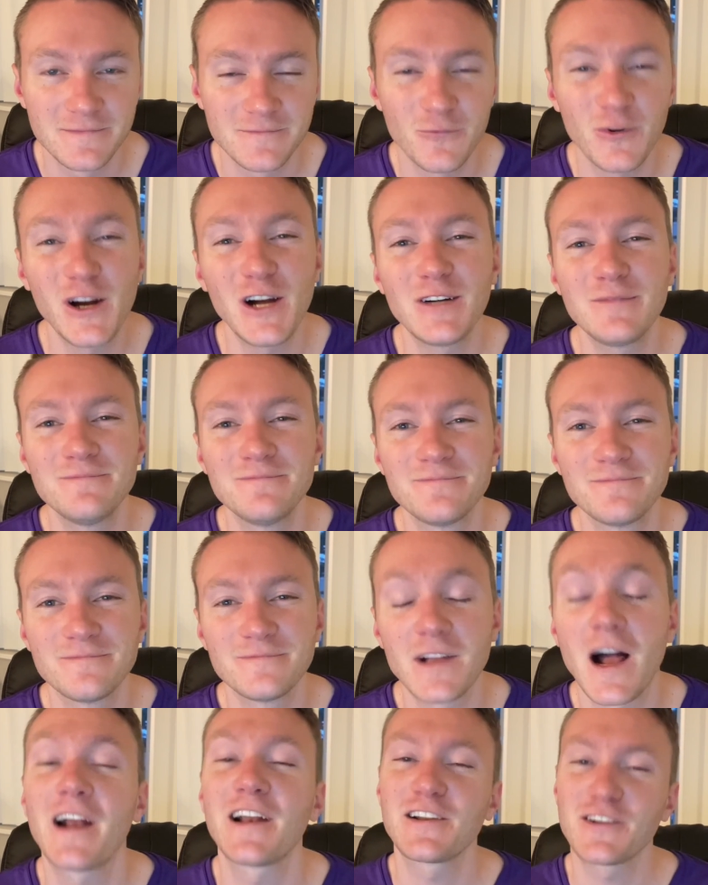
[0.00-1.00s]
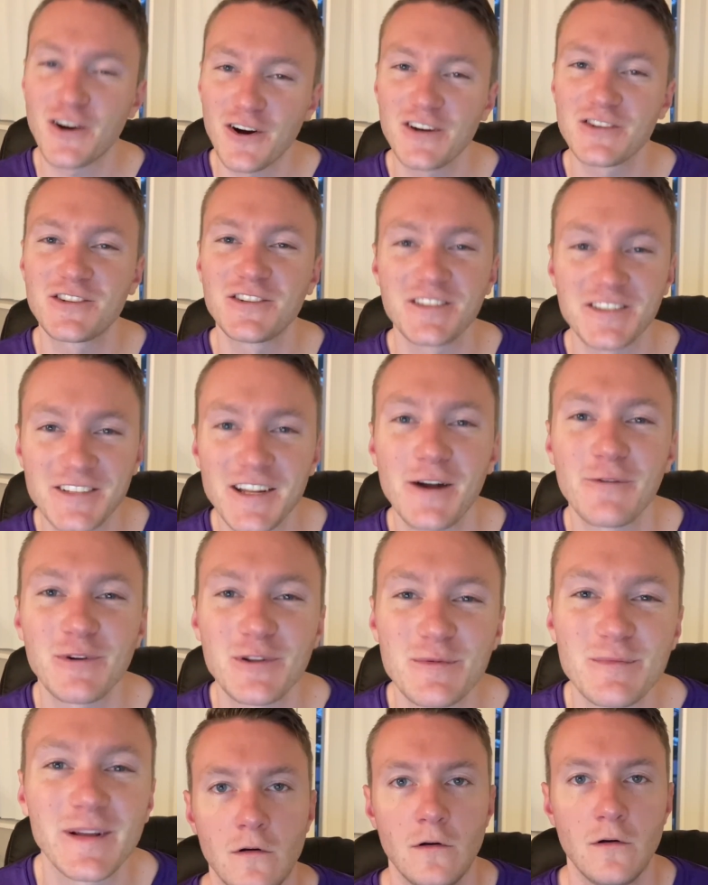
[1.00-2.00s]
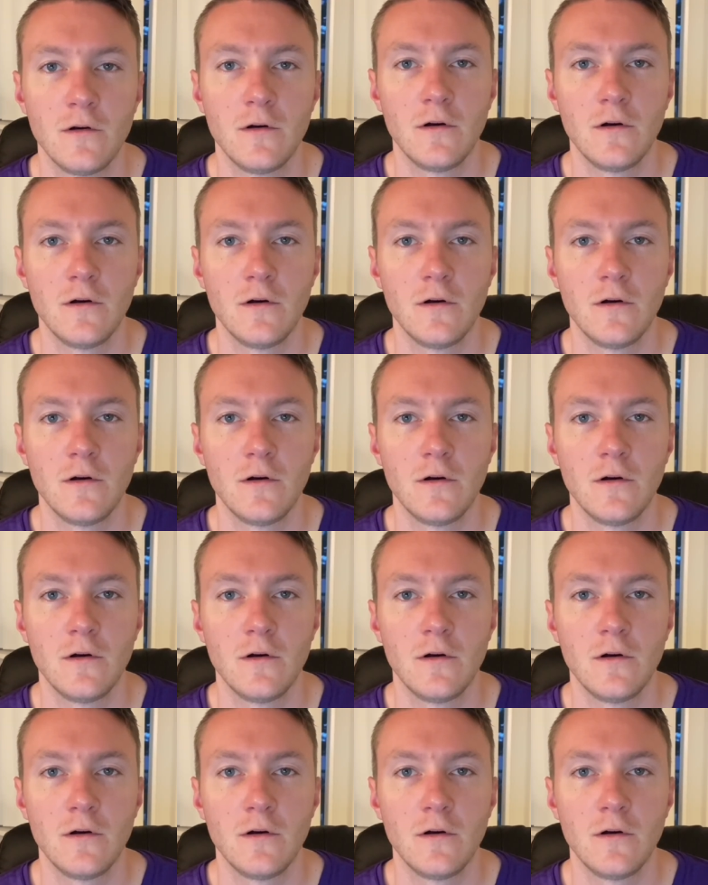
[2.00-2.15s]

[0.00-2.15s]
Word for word: well, I'd encourage you to stay with me.